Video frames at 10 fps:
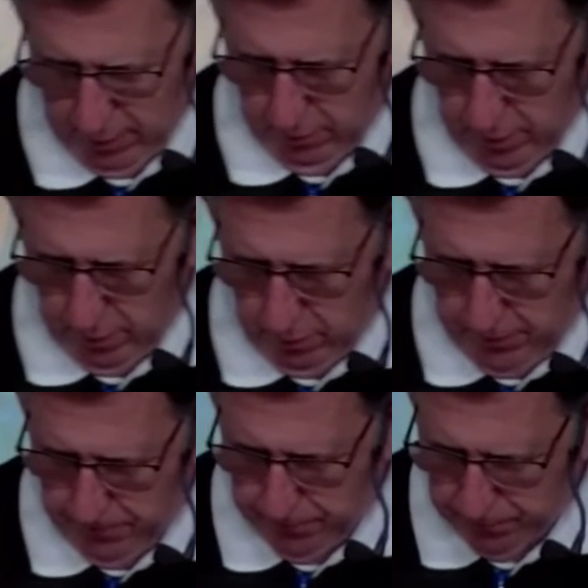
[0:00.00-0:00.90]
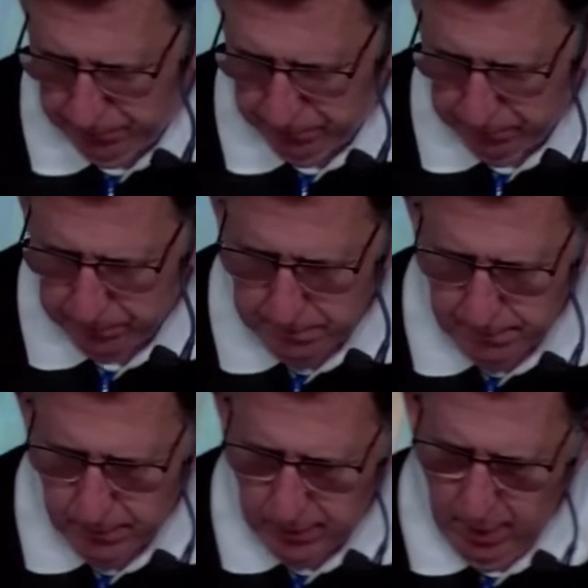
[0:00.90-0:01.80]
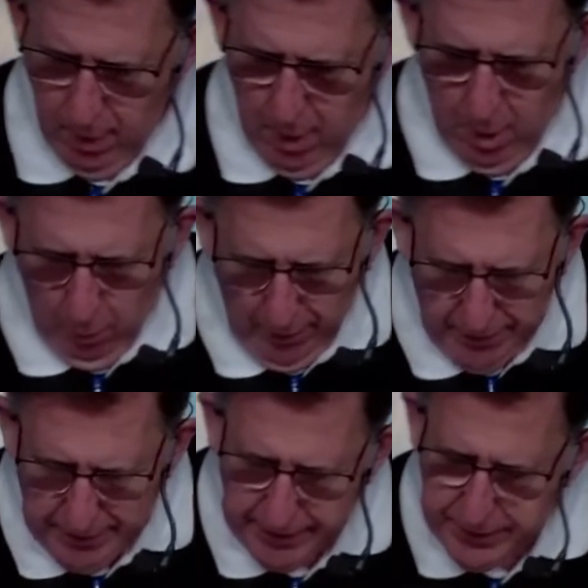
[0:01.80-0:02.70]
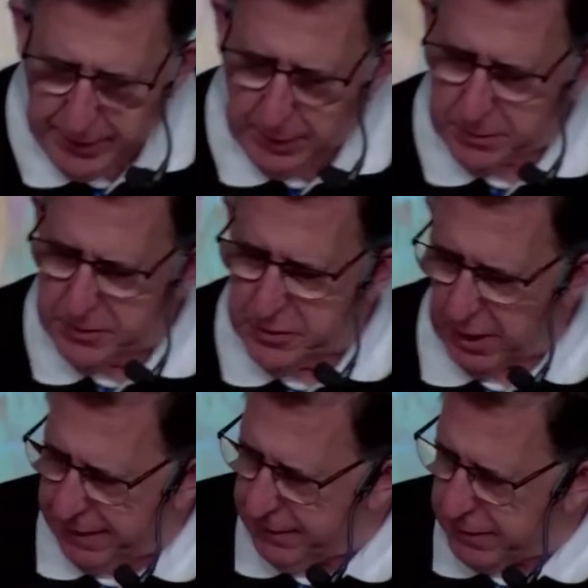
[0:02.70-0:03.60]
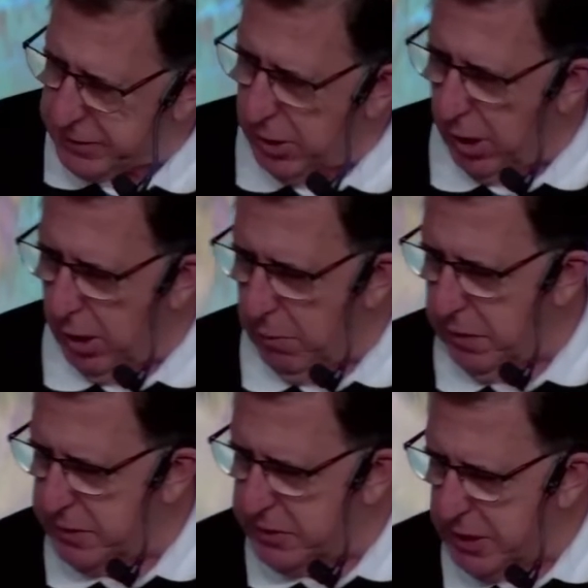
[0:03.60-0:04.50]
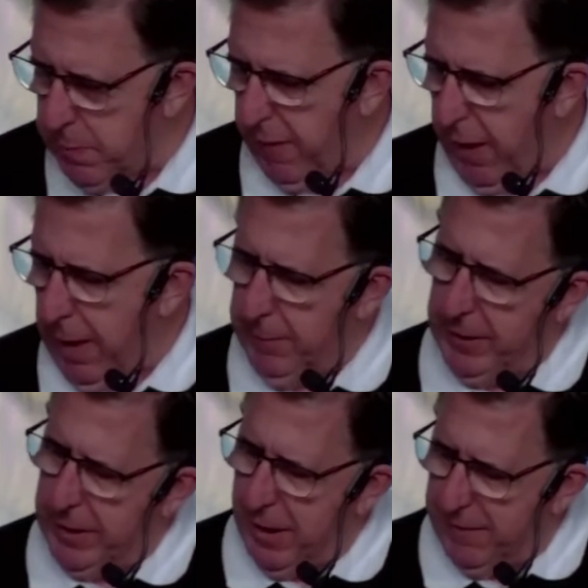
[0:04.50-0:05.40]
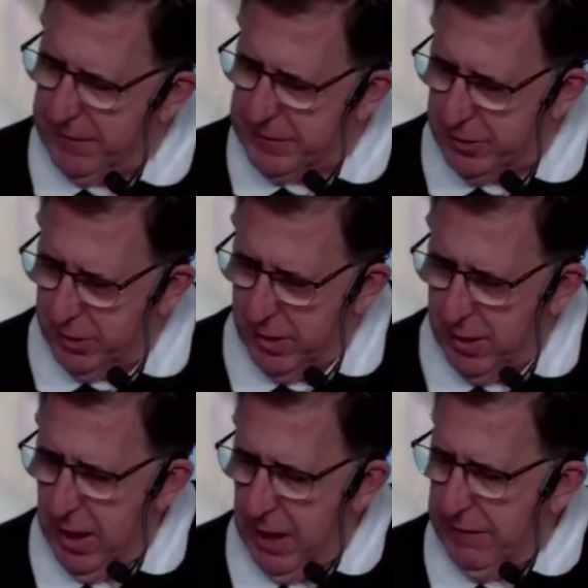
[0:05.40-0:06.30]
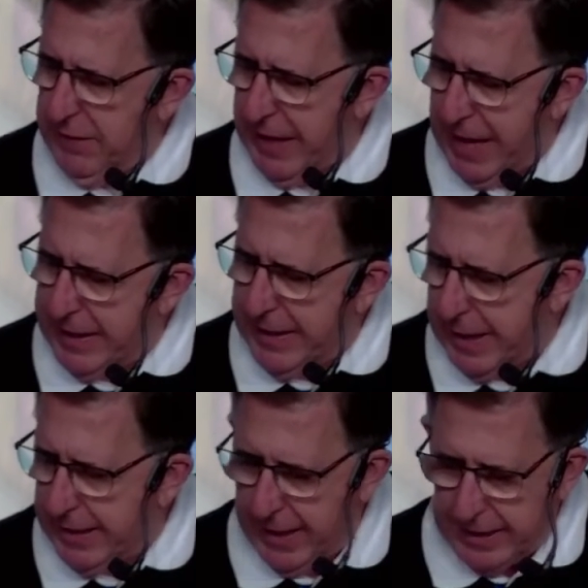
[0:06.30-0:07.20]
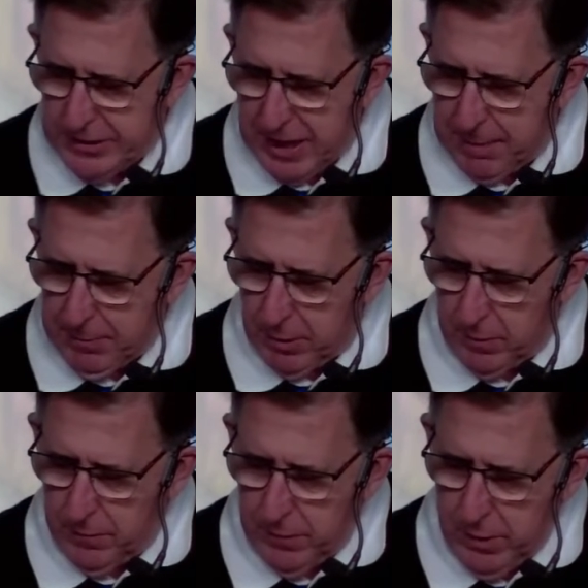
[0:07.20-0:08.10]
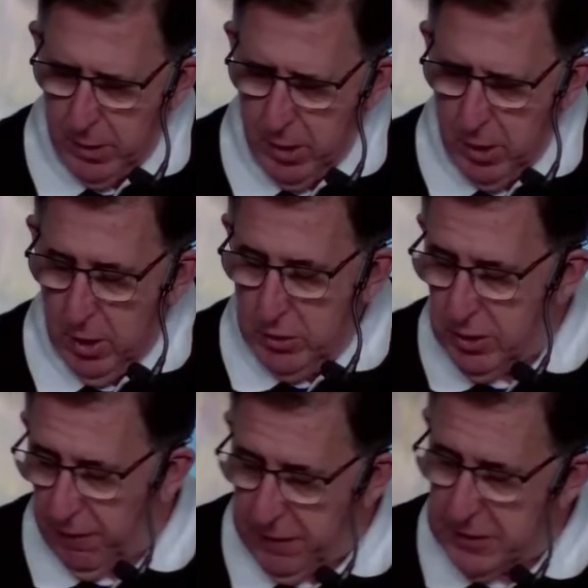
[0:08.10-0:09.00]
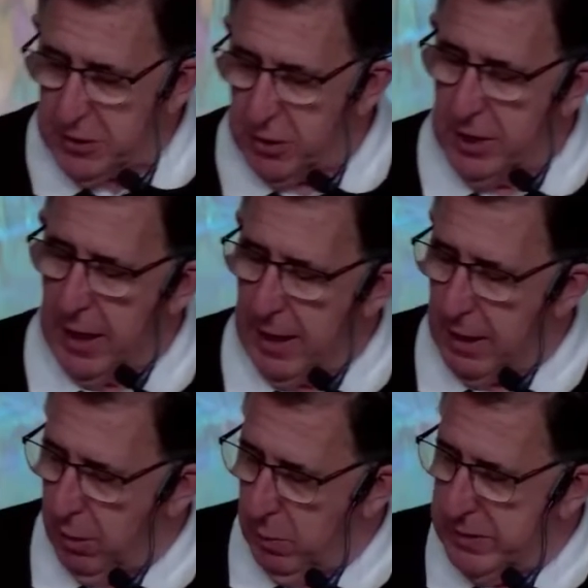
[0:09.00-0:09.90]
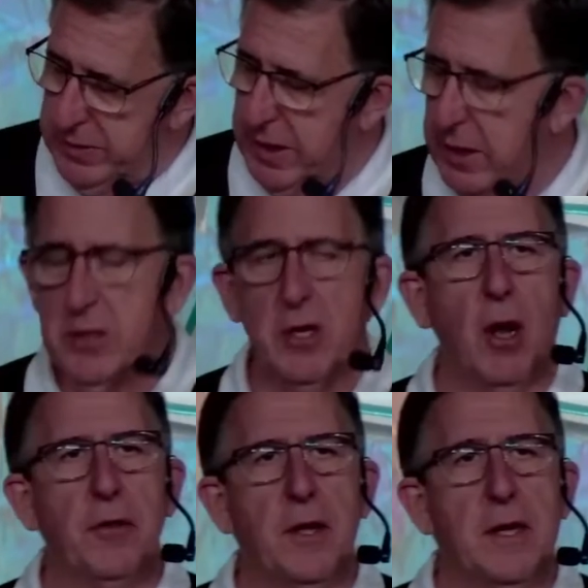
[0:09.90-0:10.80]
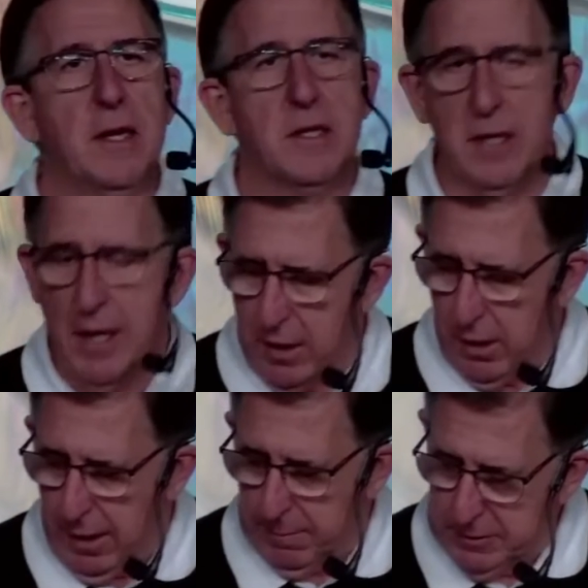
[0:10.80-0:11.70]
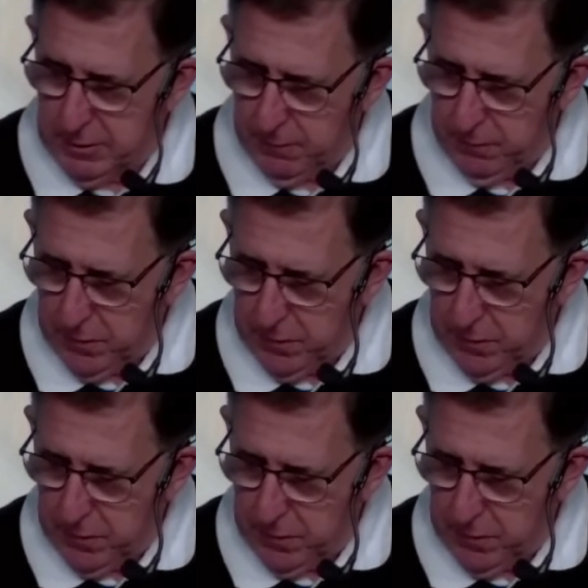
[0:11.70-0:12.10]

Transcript: I want to go on. One day, Daryl was driving his car with the chief operating officer of a KKK chapter, whose official title was the Exalted Cyclops.